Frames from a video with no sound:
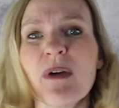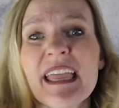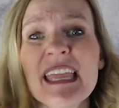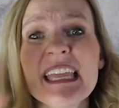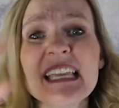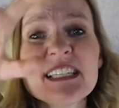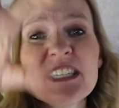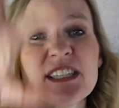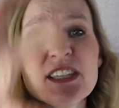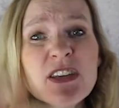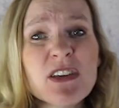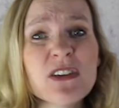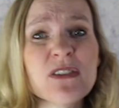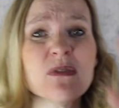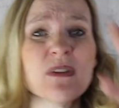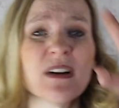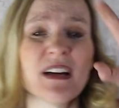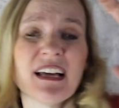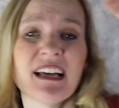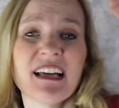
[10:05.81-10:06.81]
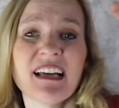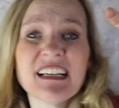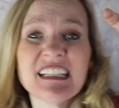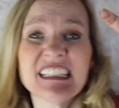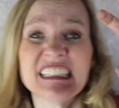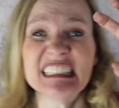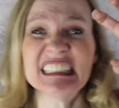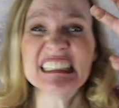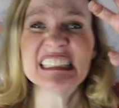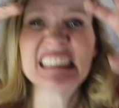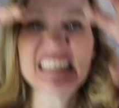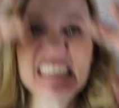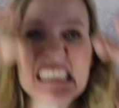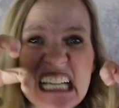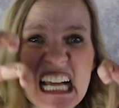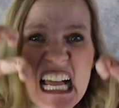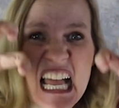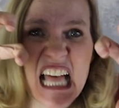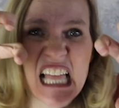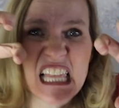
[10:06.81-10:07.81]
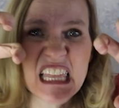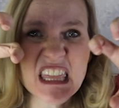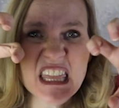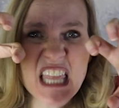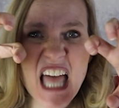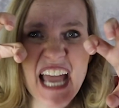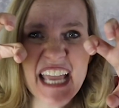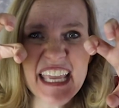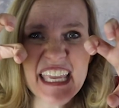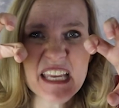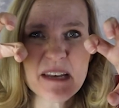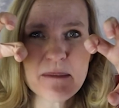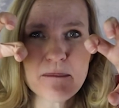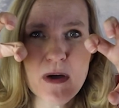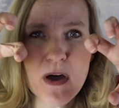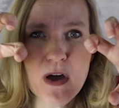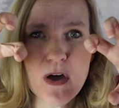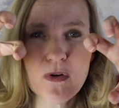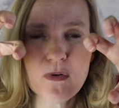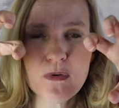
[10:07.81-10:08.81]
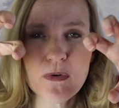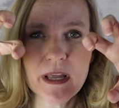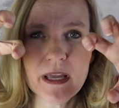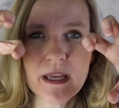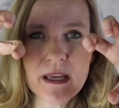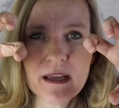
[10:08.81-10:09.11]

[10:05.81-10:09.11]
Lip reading: into lion mode.